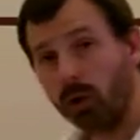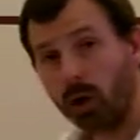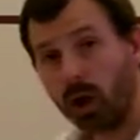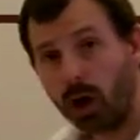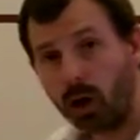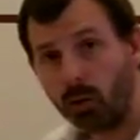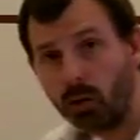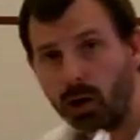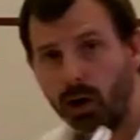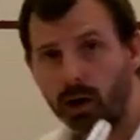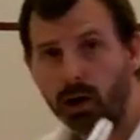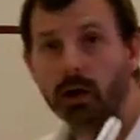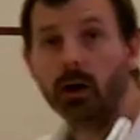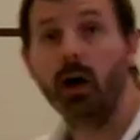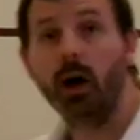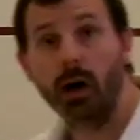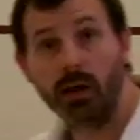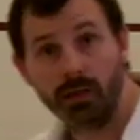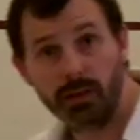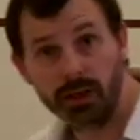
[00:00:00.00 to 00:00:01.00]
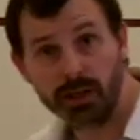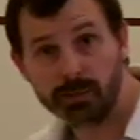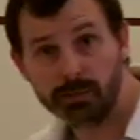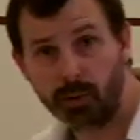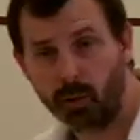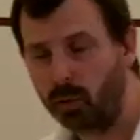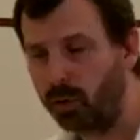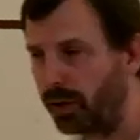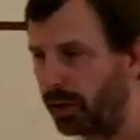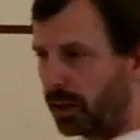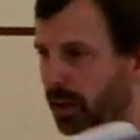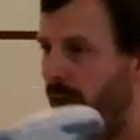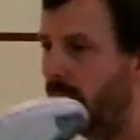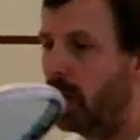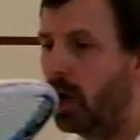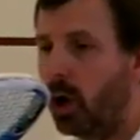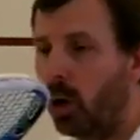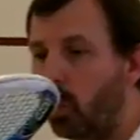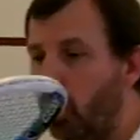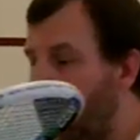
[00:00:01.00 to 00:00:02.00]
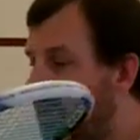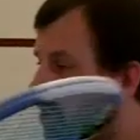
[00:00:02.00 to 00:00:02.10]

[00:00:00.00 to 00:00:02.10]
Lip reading: ball lower at this point.